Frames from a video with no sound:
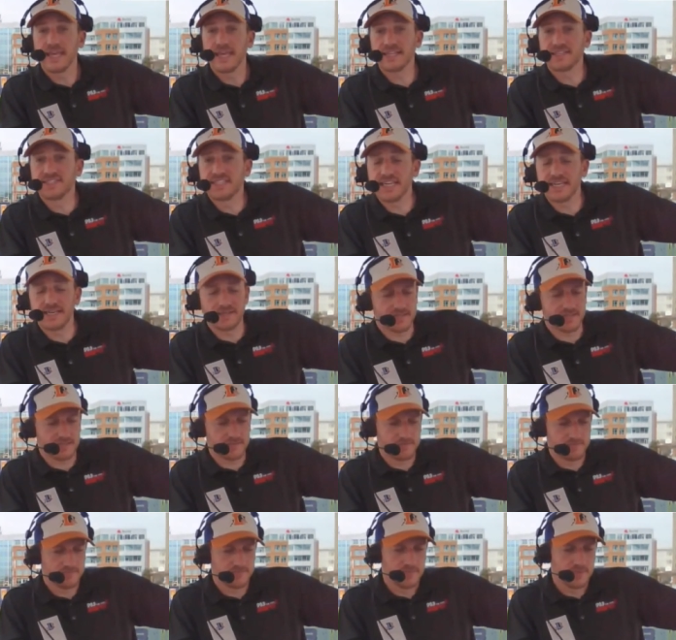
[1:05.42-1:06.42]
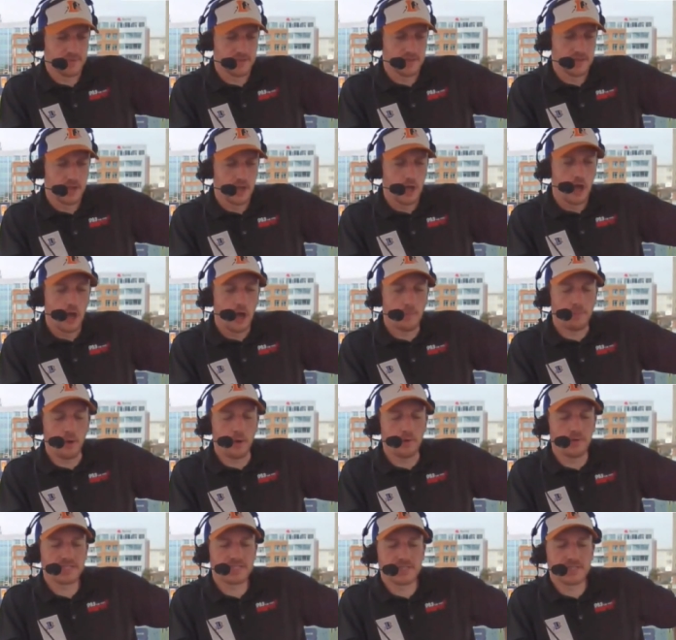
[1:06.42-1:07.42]
It didn't.
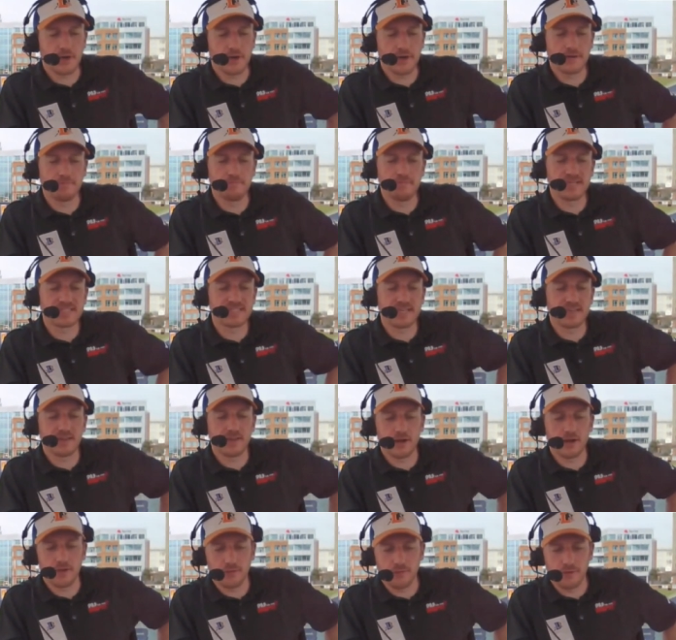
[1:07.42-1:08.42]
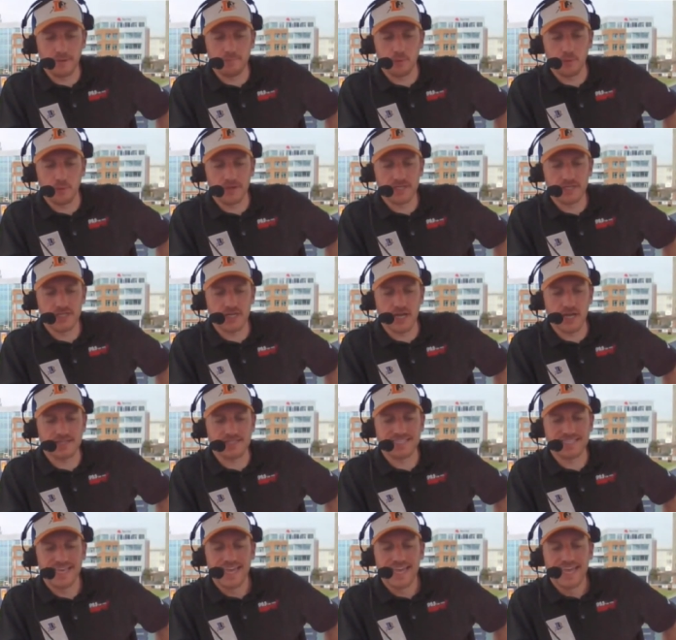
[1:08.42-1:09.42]
Opponents started missing their three-point
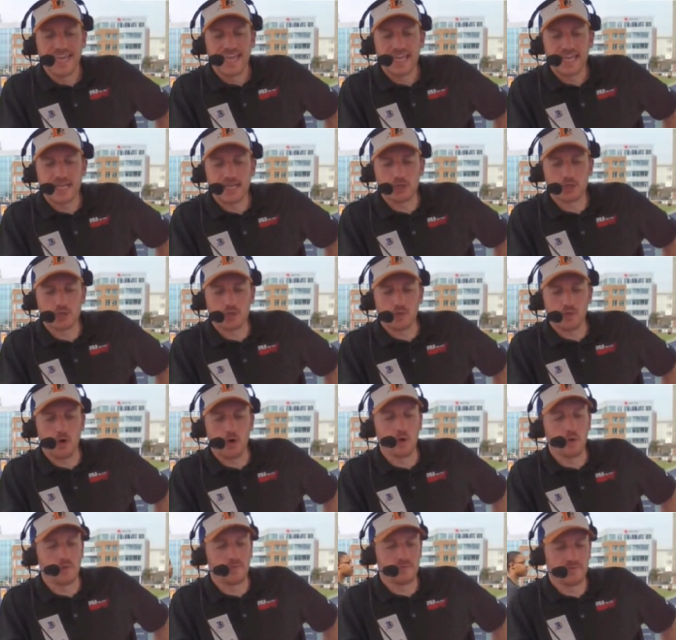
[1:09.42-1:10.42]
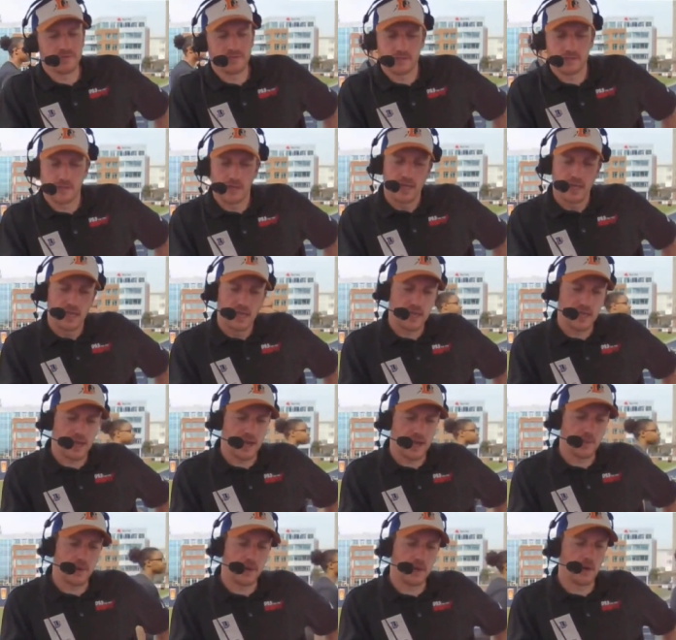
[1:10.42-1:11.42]
shots in droves.
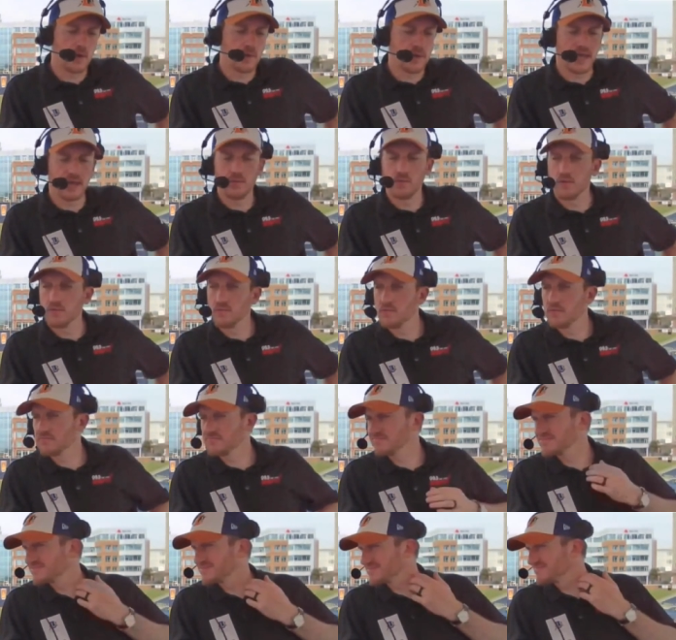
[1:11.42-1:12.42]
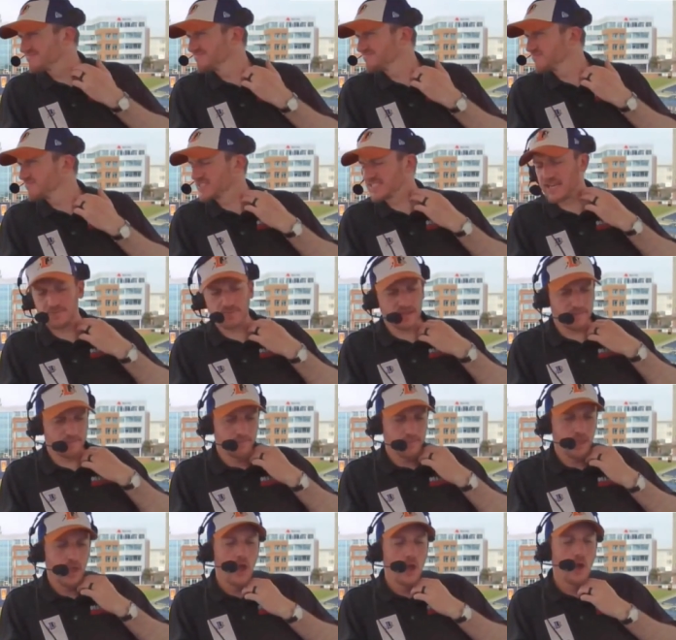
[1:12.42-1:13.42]
And I went, okay, well, what does that
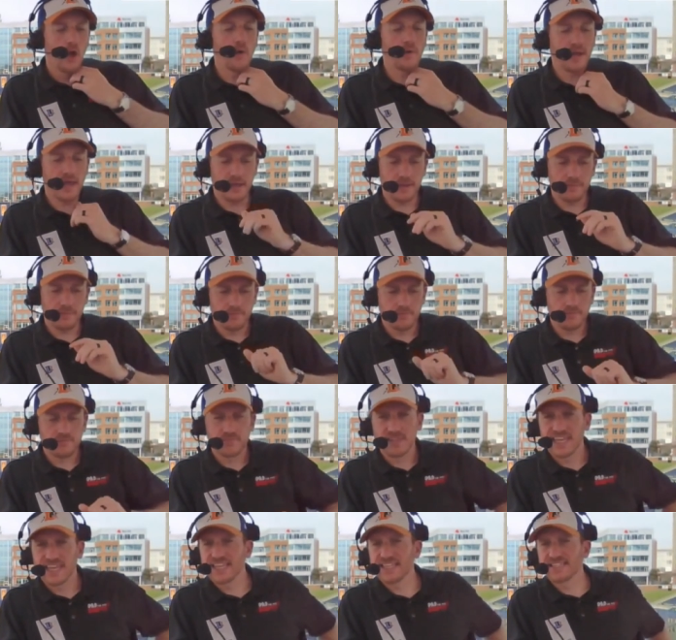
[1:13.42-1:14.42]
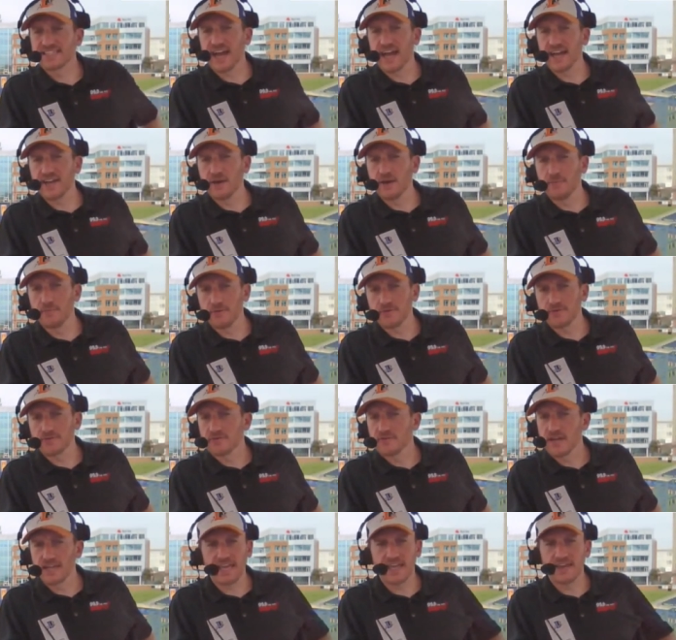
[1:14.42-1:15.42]
mean? Okay, he's got
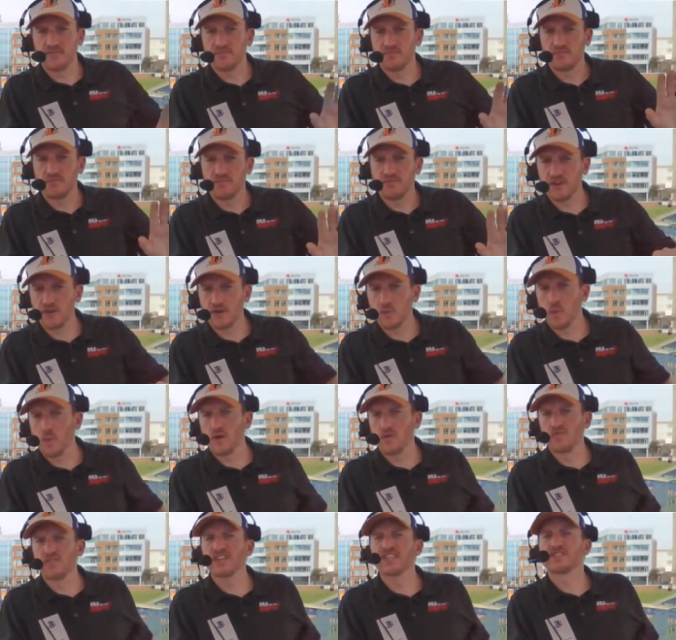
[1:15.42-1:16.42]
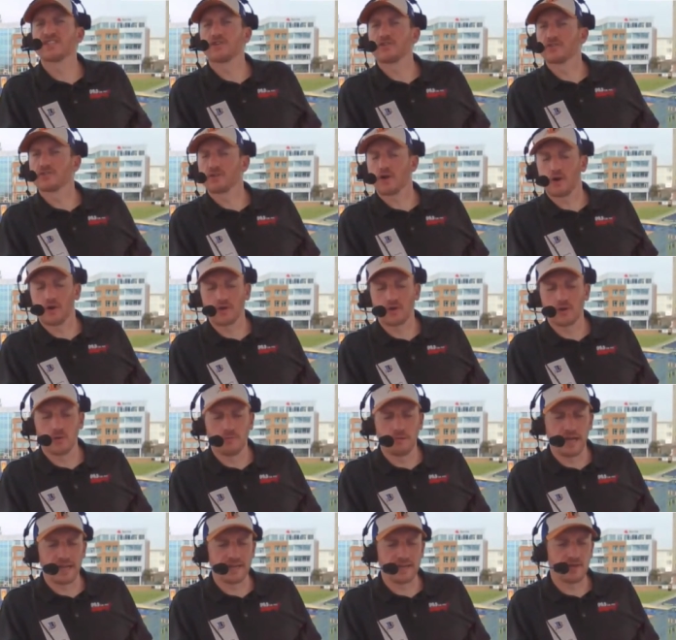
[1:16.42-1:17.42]
numbers. Again, very well-researched
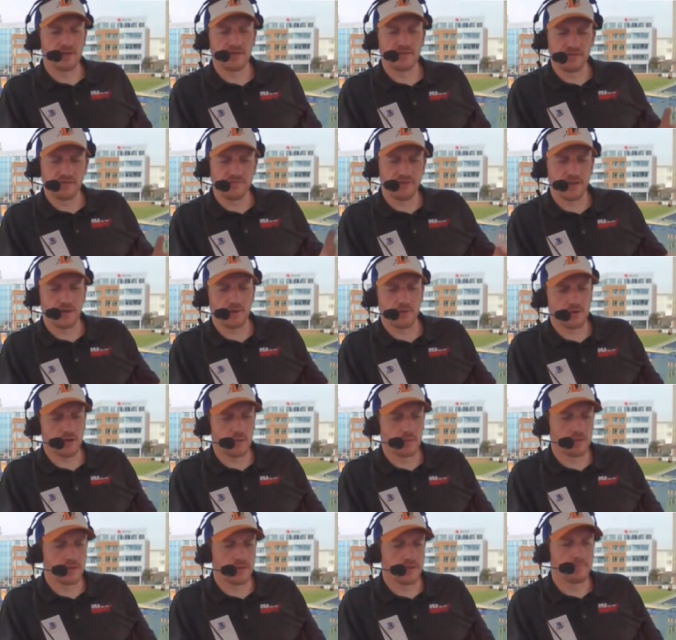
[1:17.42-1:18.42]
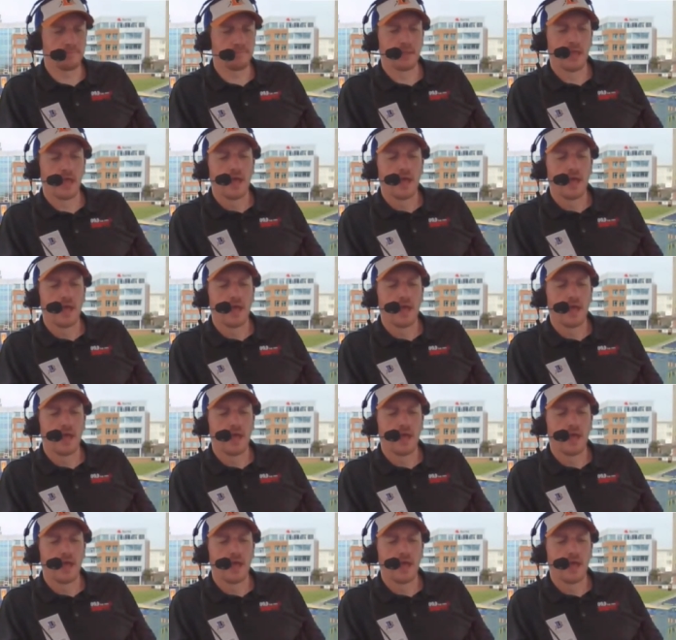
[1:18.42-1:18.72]
article by Neil, even if I don't agree with it.